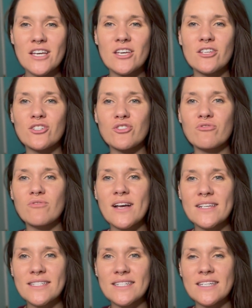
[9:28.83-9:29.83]

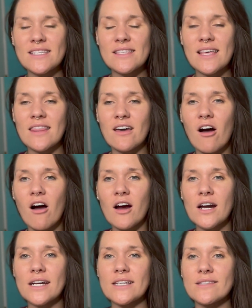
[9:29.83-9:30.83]
trusting that the
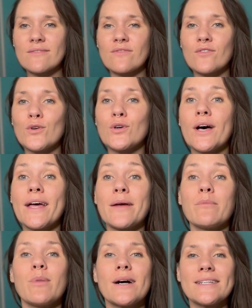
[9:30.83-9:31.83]
heart is full and
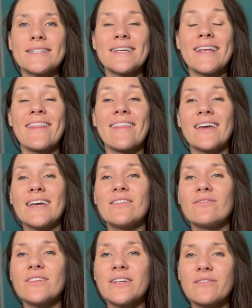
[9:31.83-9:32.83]
abundant and the
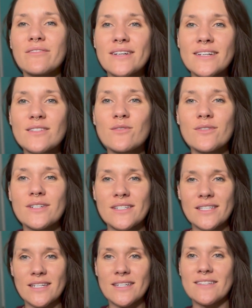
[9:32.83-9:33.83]
infinite
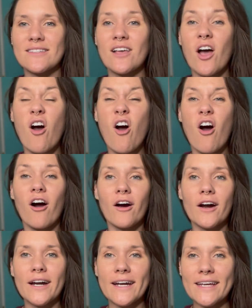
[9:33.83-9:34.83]
resources
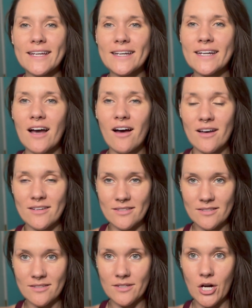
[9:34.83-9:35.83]
are in
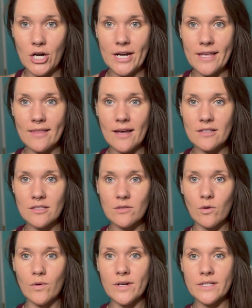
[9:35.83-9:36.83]
us, are in that
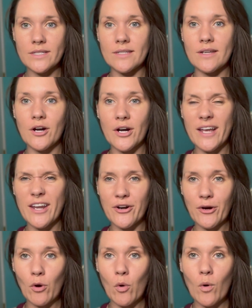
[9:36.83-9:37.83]
source, in our
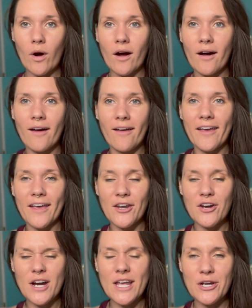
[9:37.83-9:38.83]
inner core, in
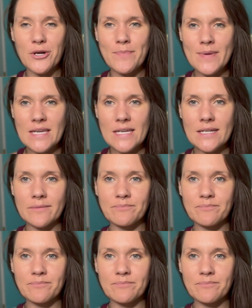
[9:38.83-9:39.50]
our inner being.